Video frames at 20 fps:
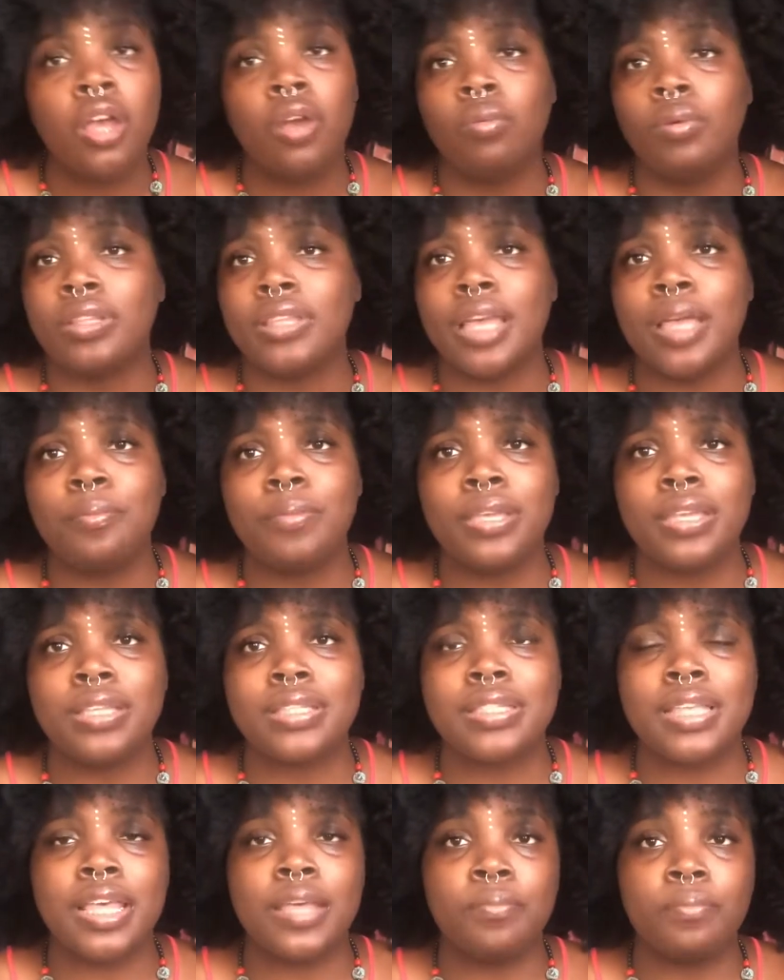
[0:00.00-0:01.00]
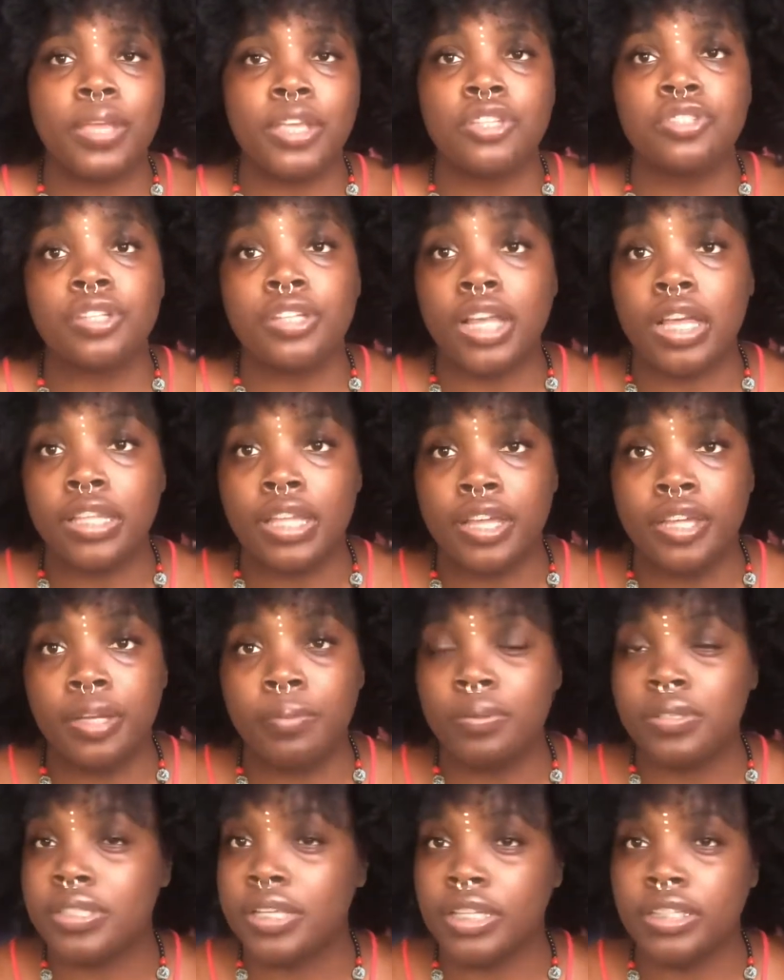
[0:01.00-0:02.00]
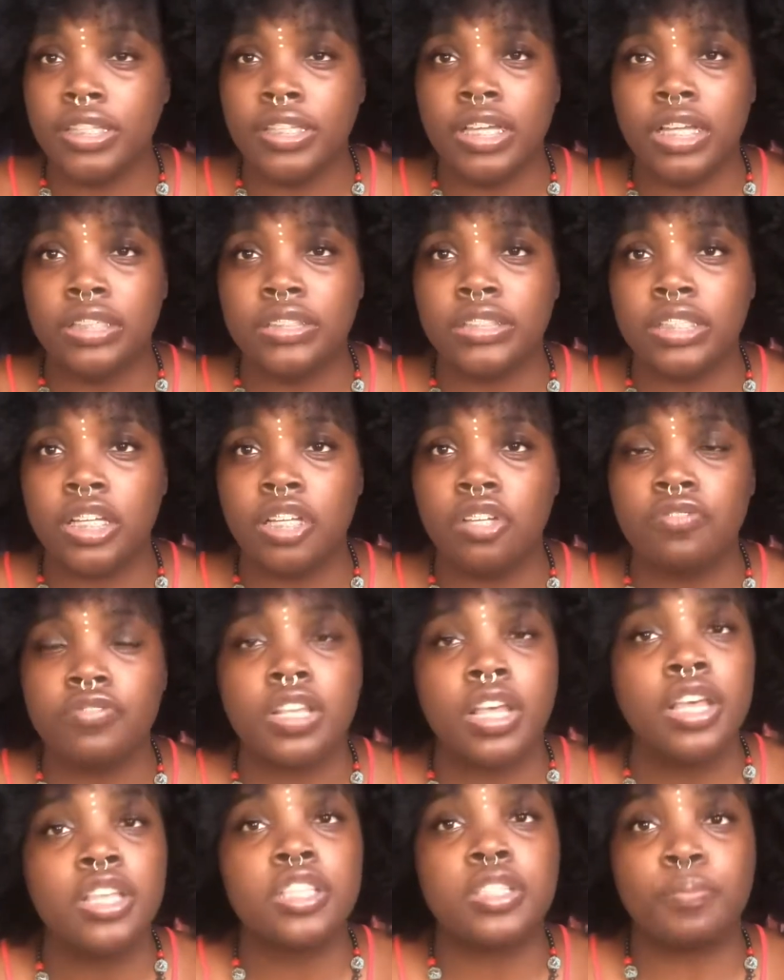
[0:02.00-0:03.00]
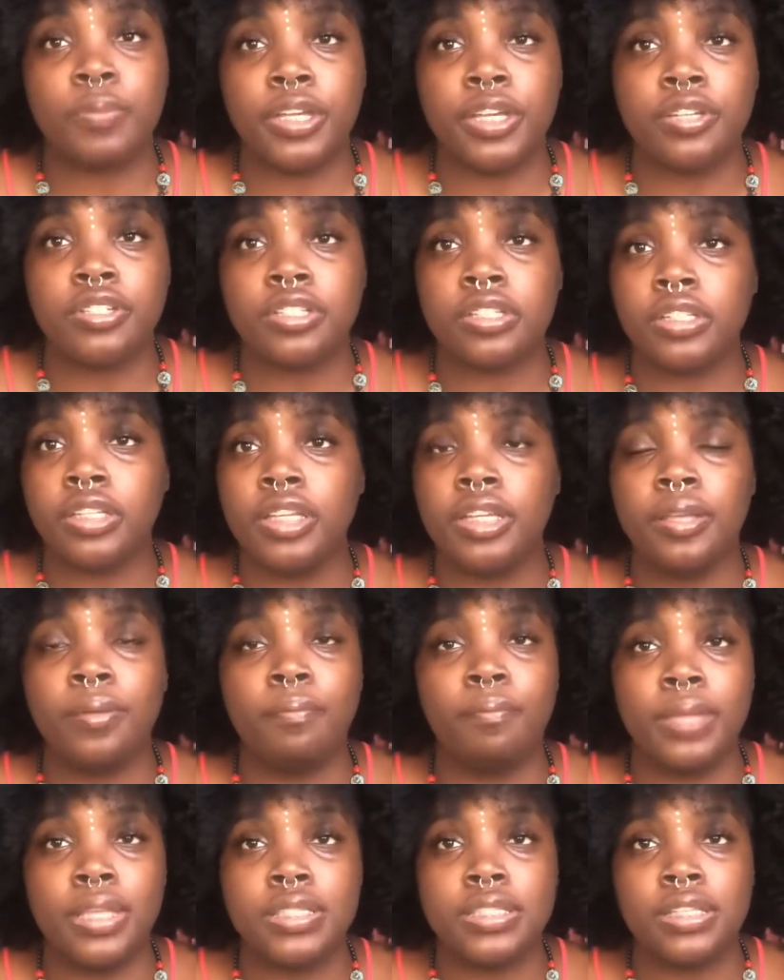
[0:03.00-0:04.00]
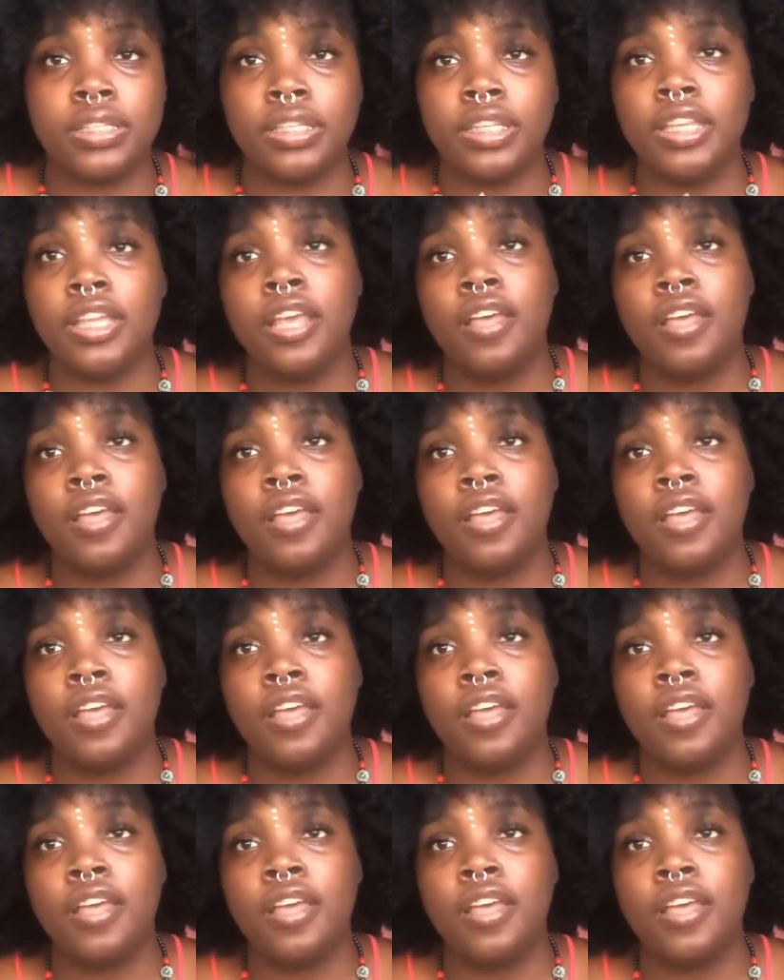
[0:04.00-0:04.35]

With that being said, make sure y'all out here protecting yourselves spiritually, mentally,